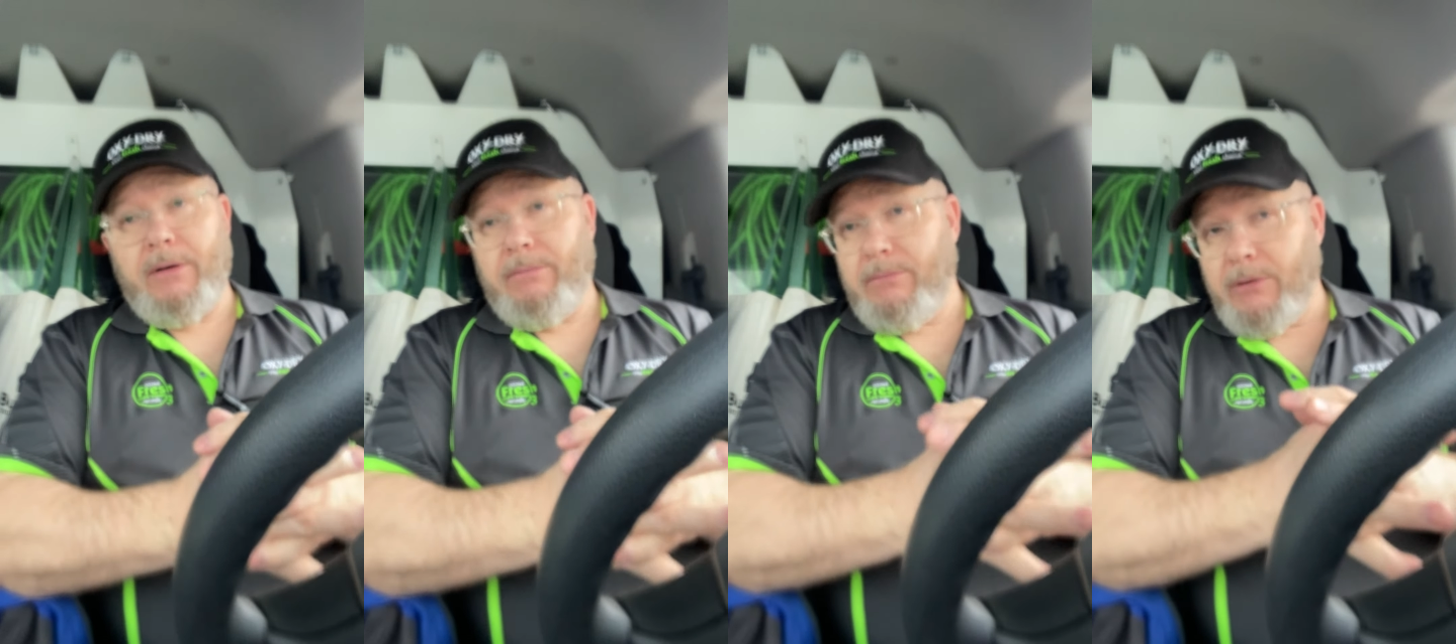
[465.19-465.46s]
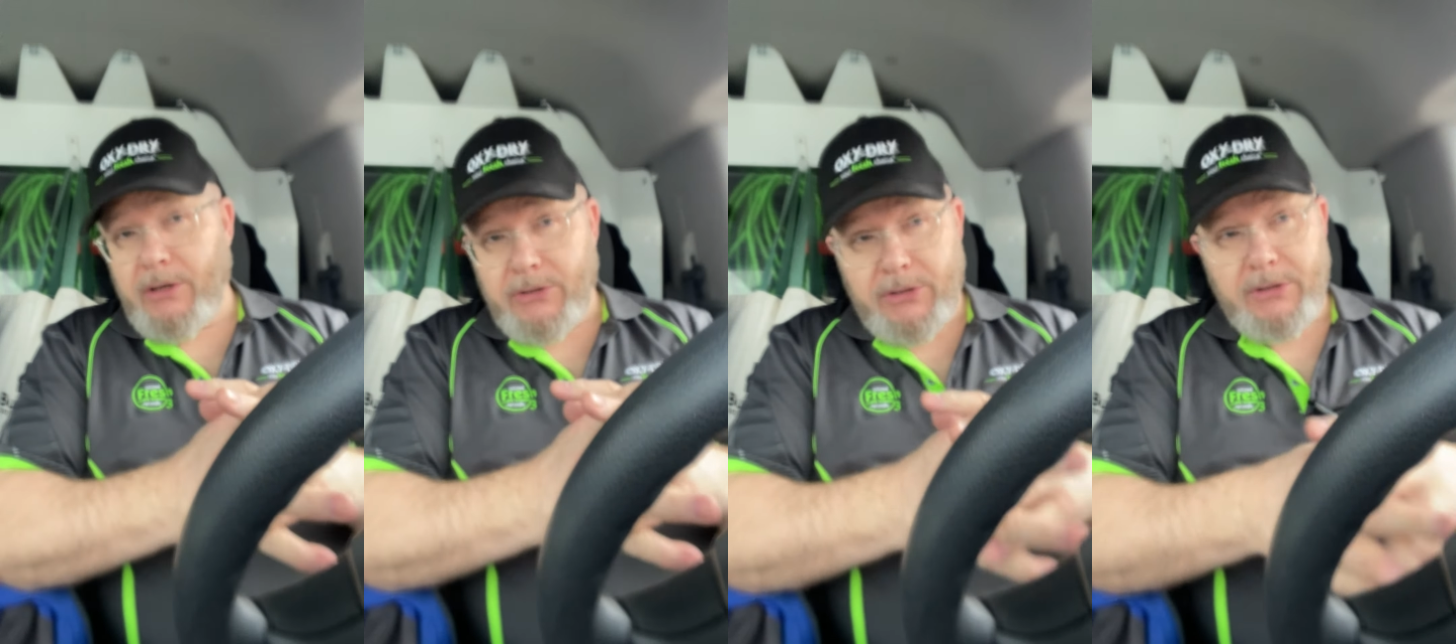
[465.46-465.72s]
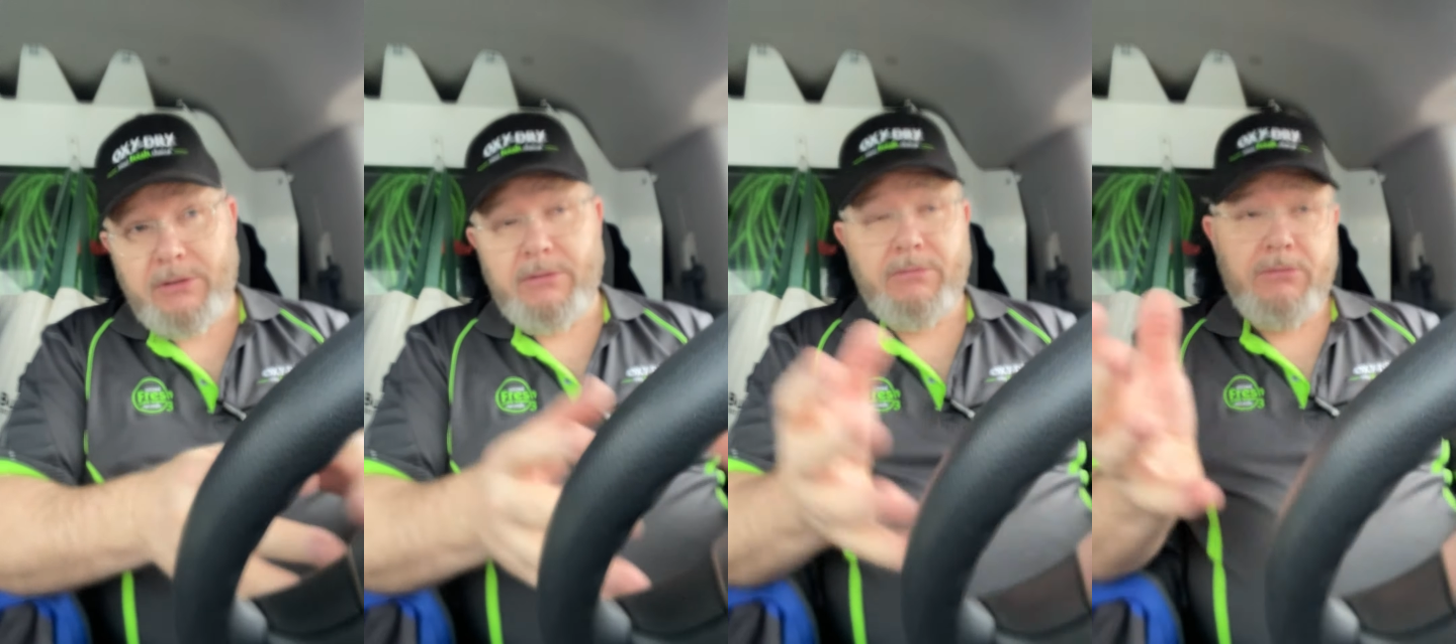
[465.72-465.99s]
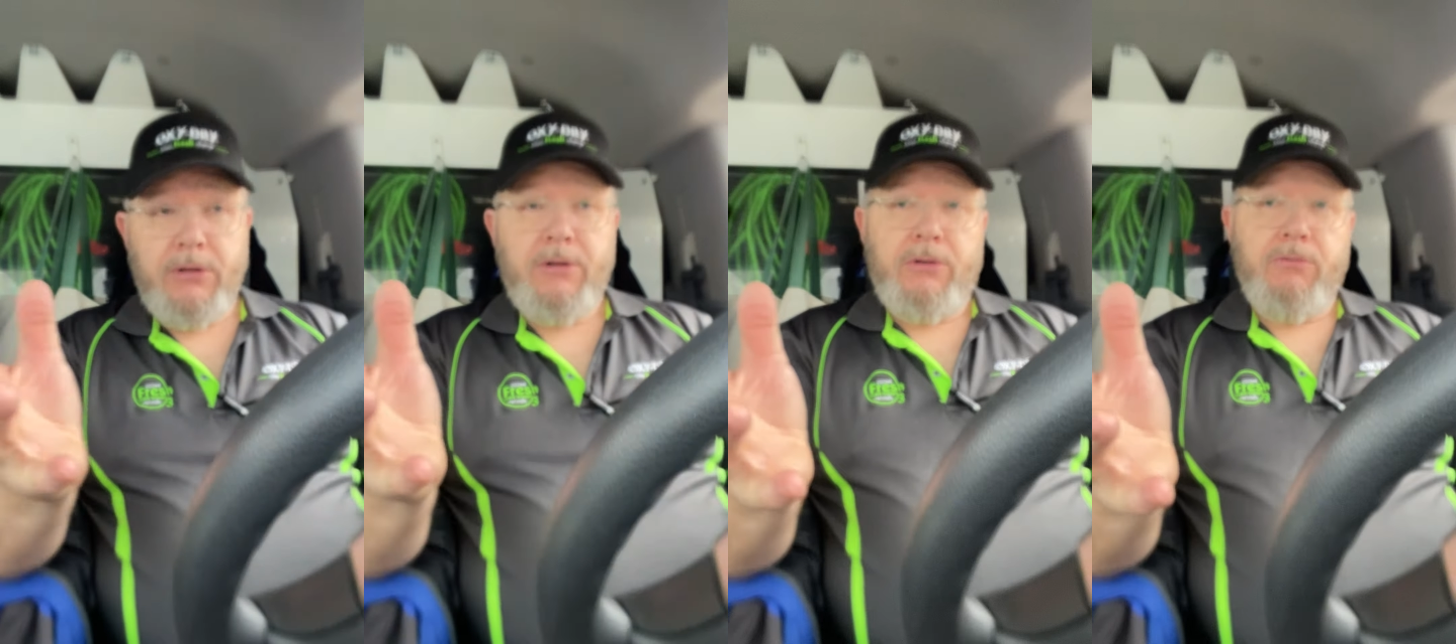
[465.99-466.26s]
because he's
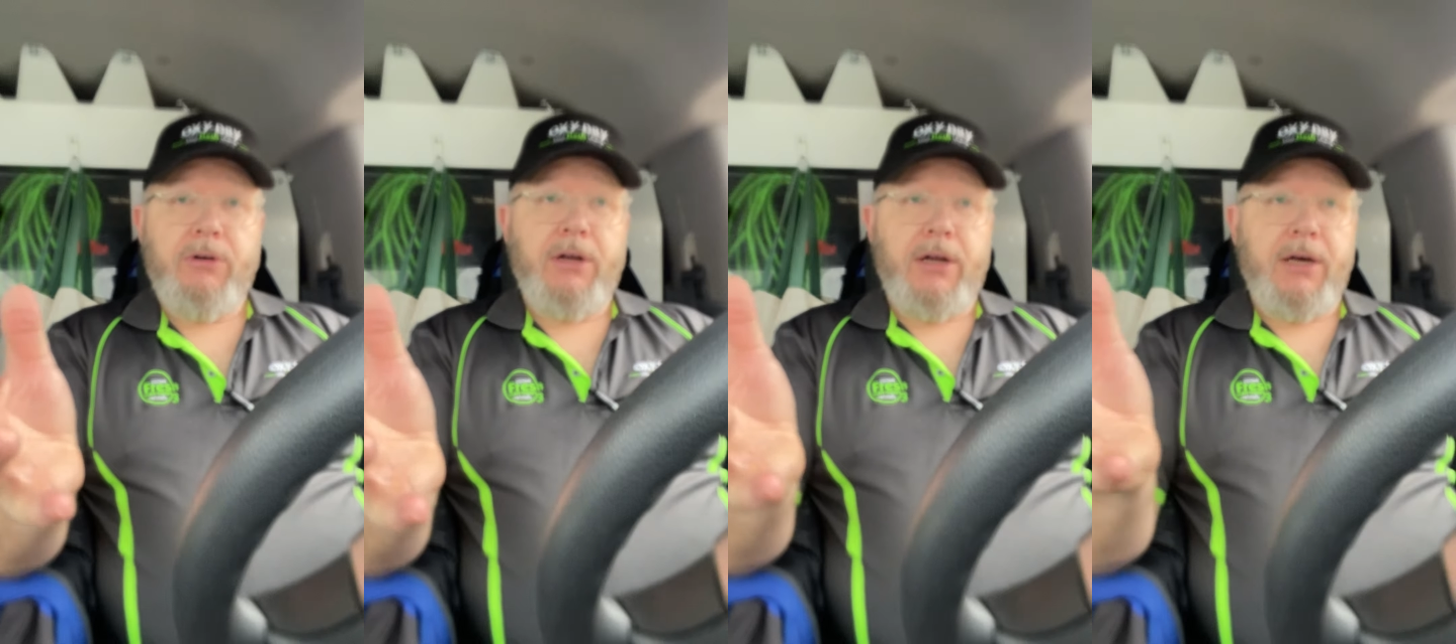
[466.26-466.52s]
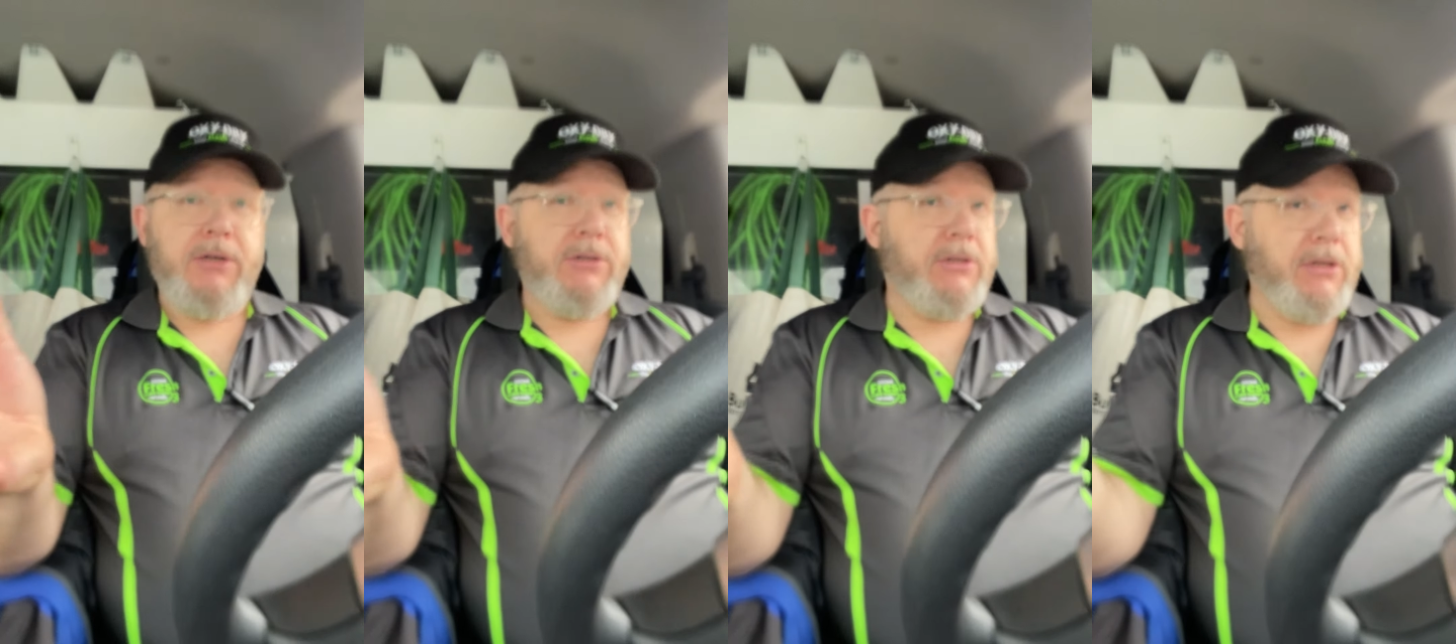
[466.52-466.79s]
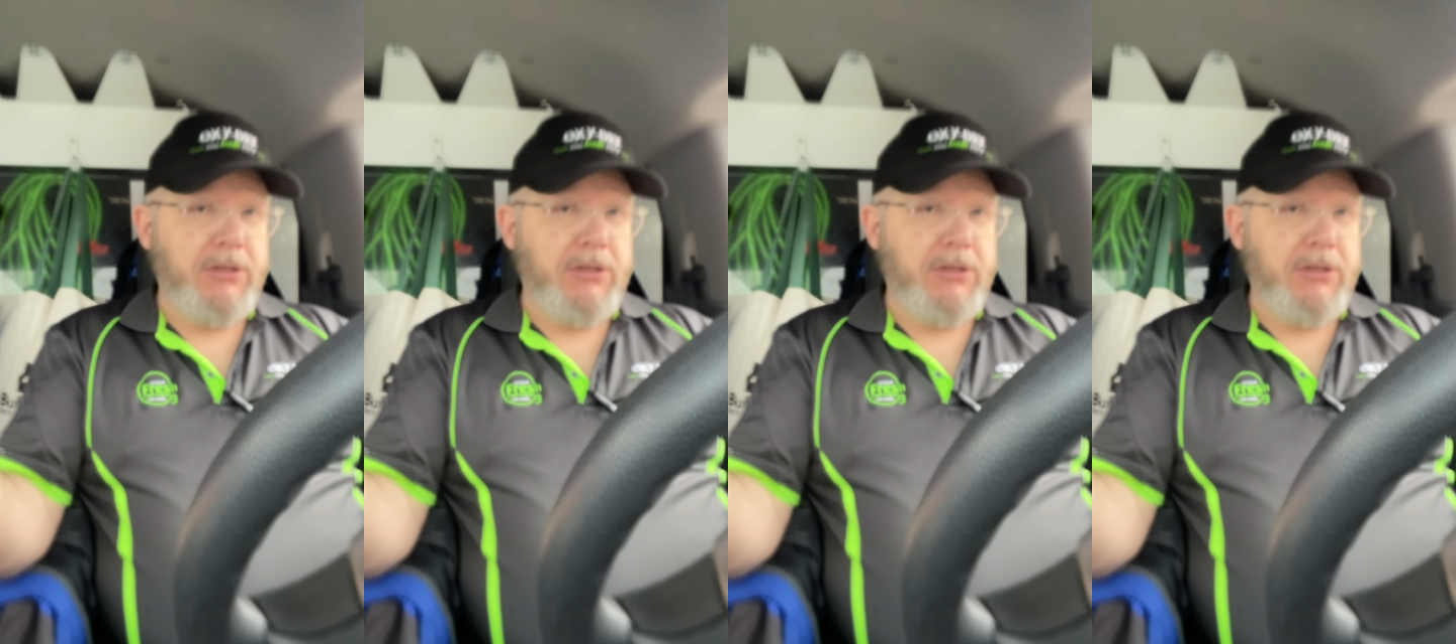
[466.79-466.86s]
realized,